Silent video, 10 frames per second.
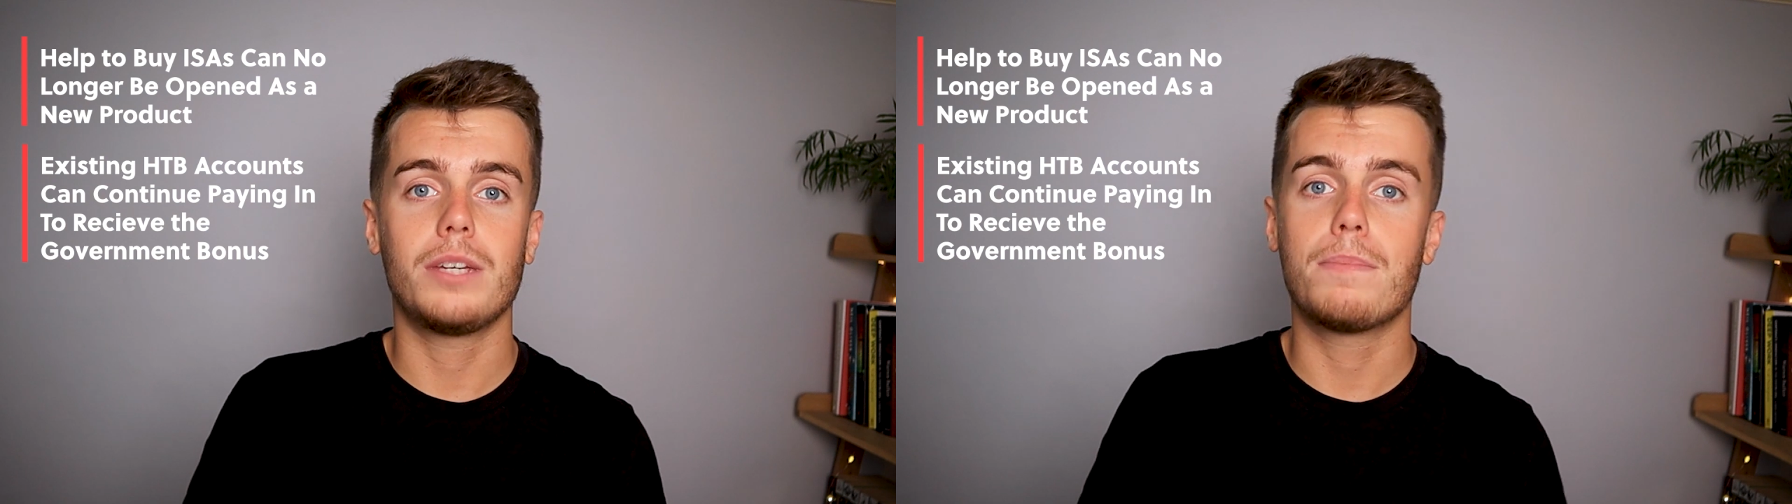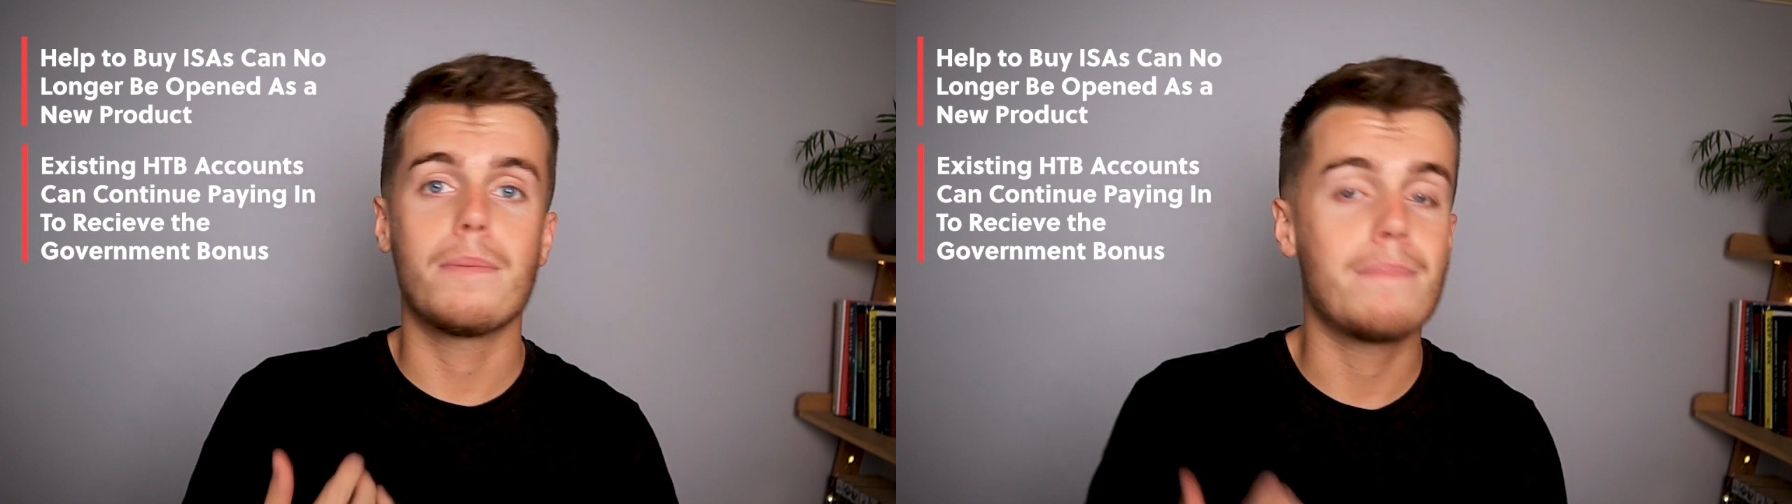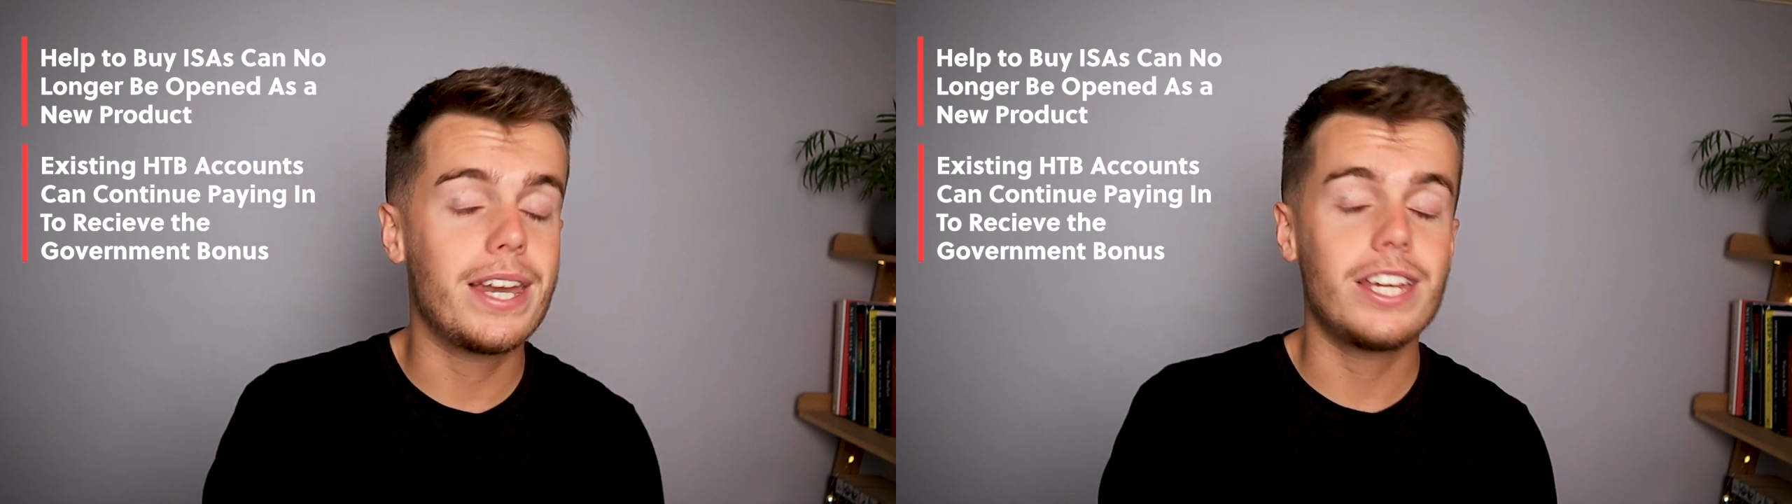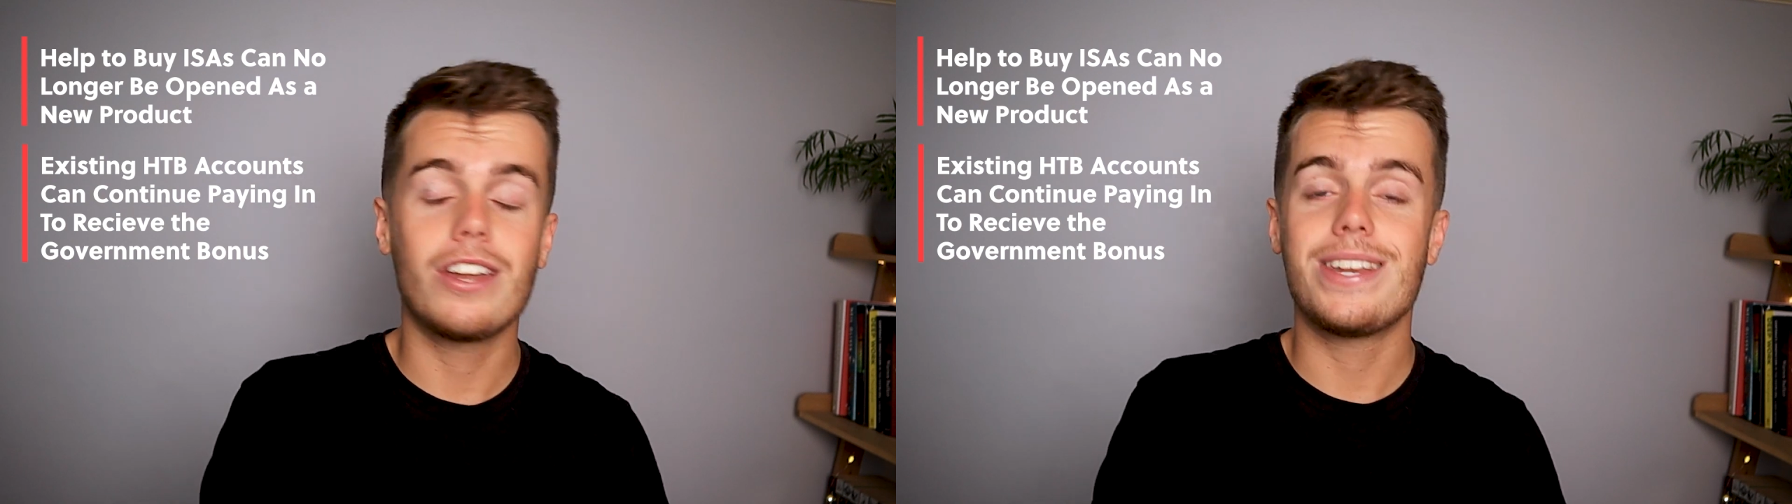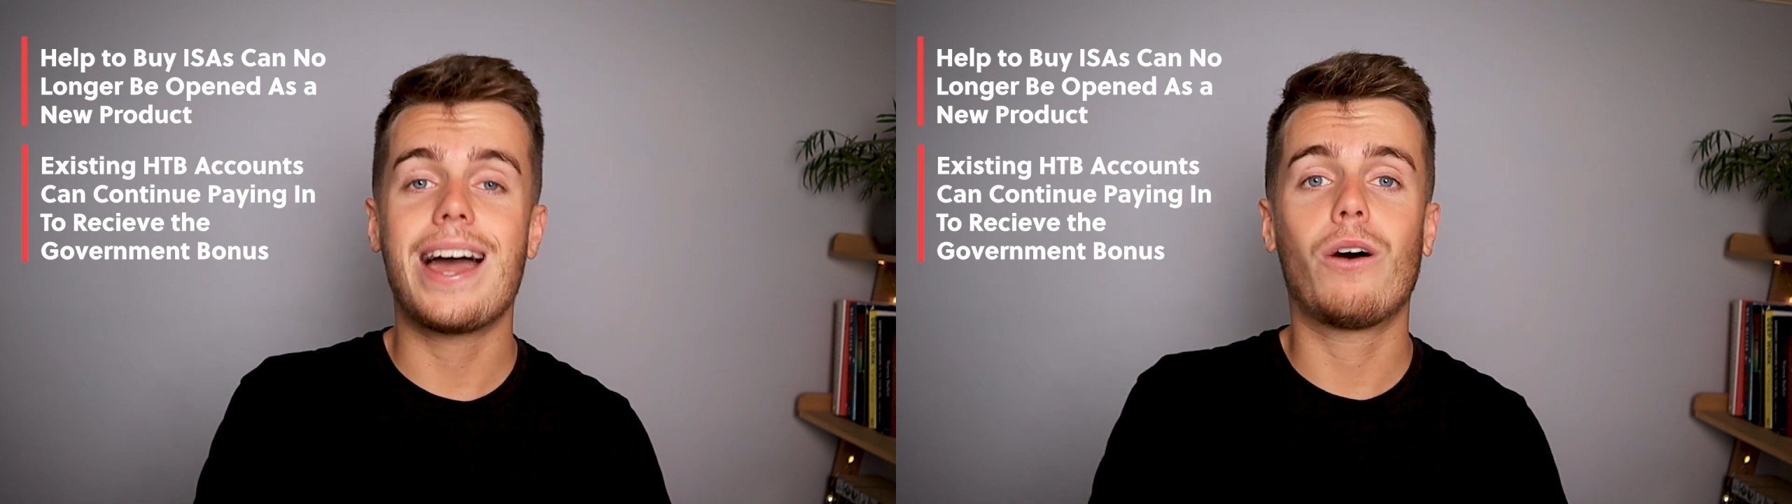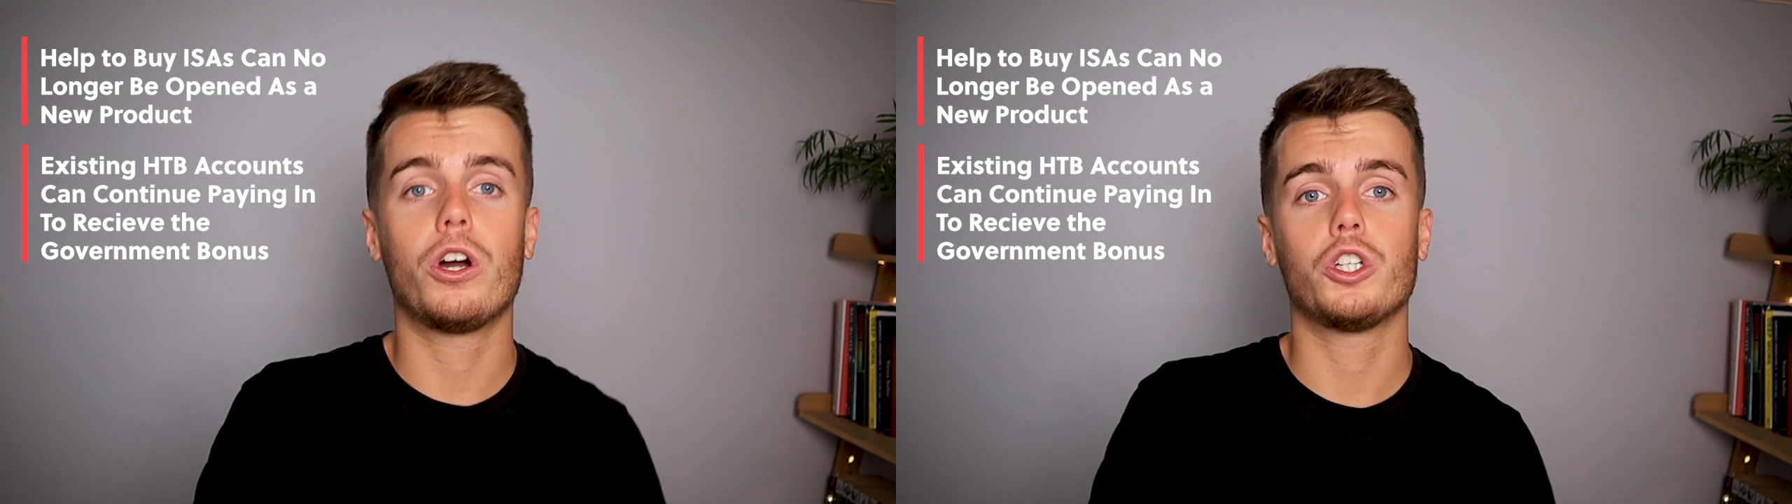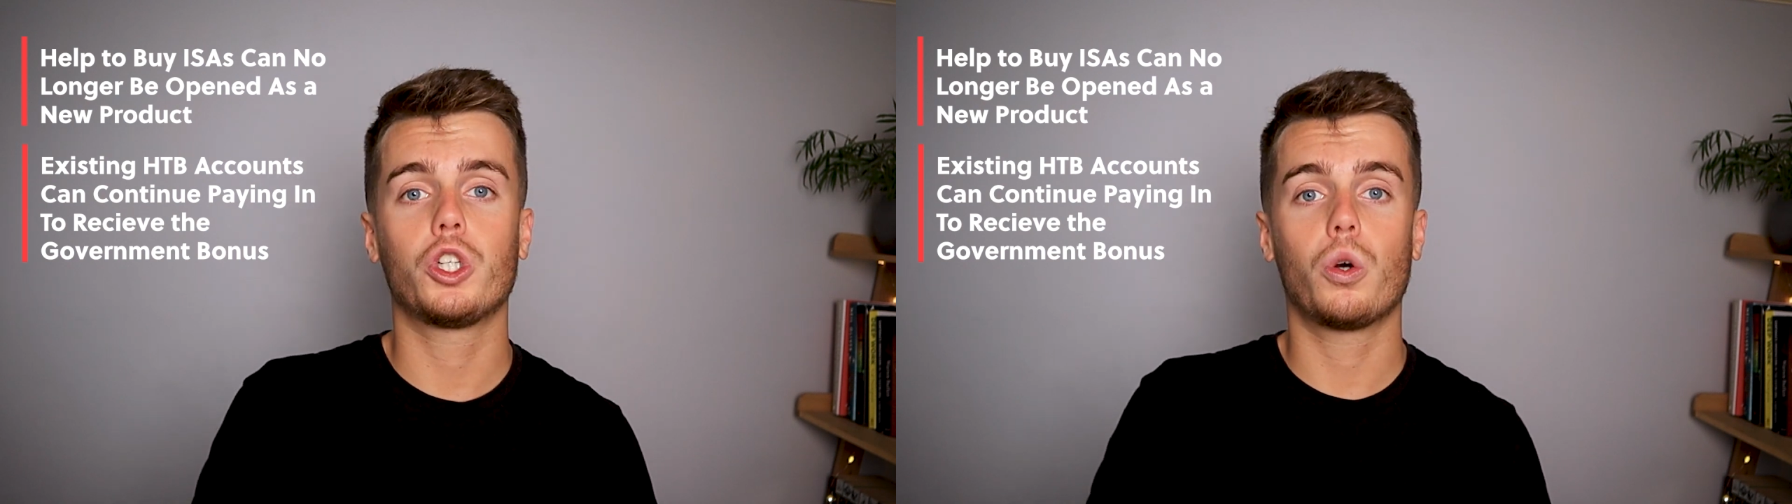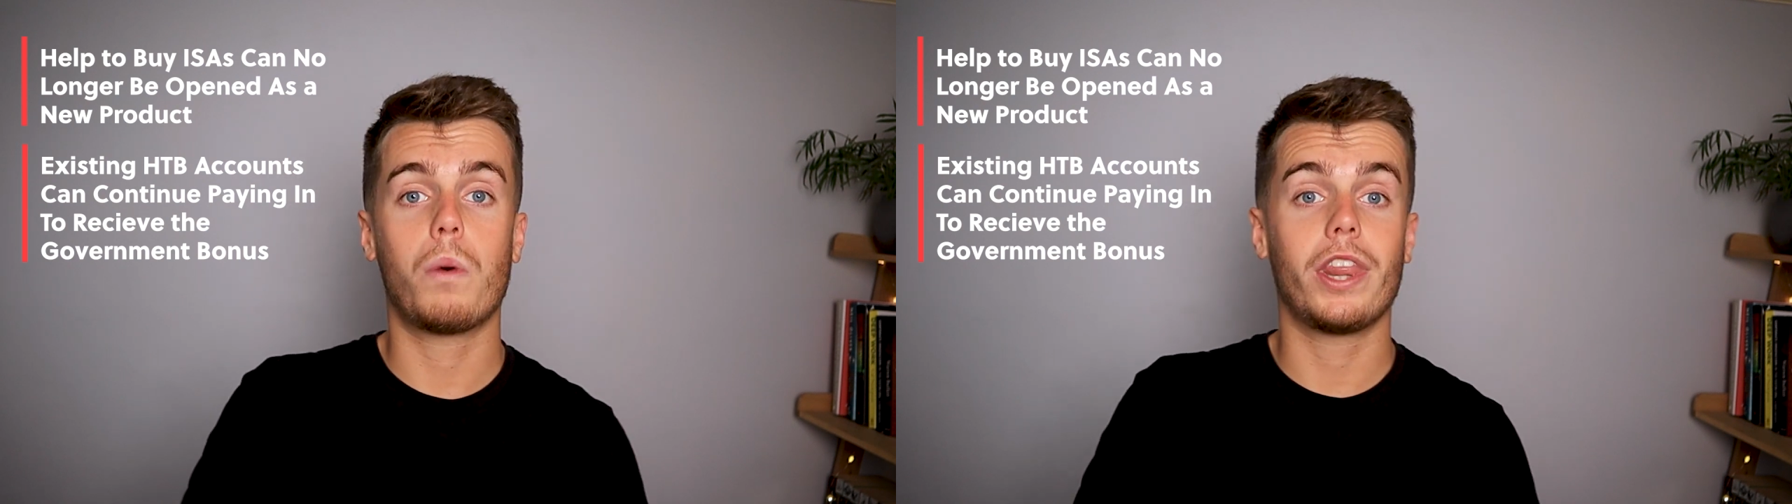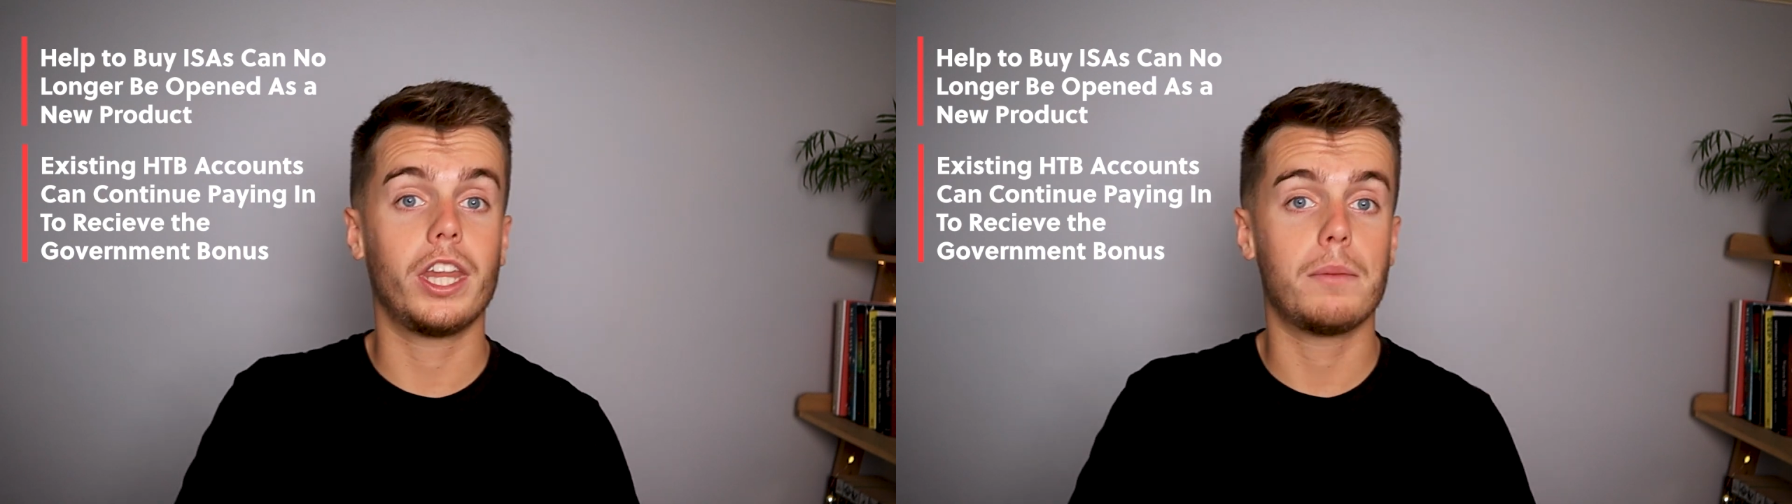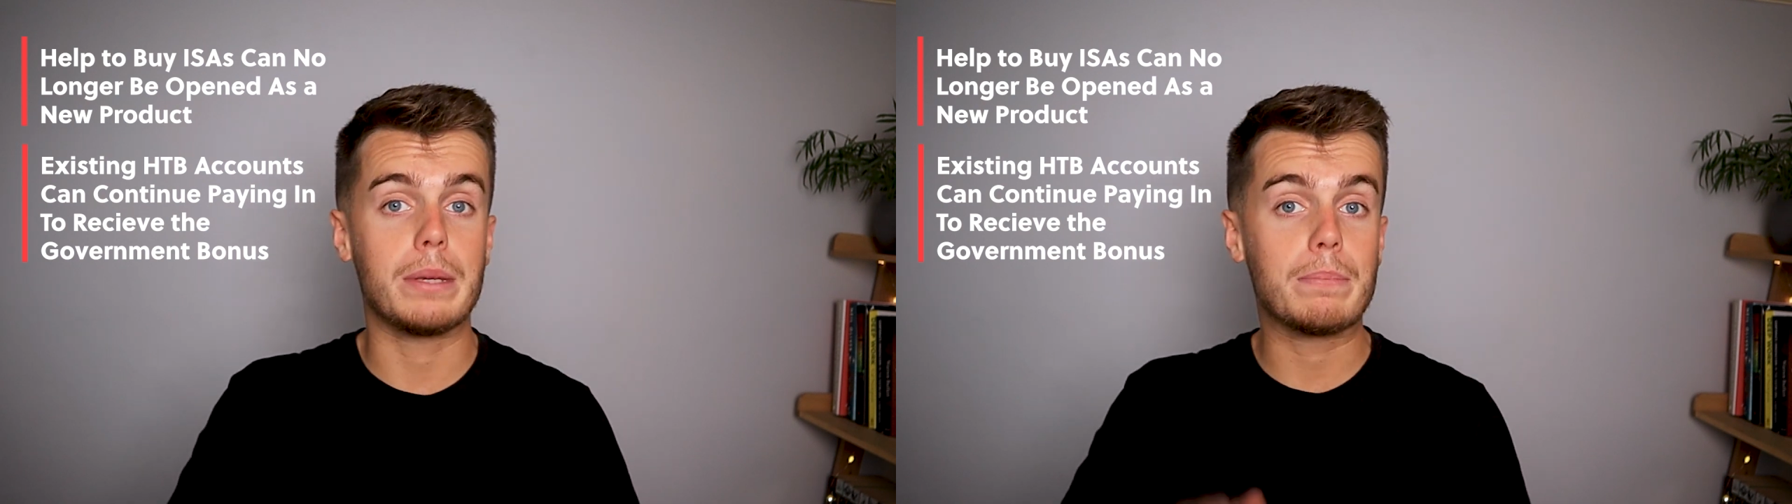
but many are now unsure whether they'd be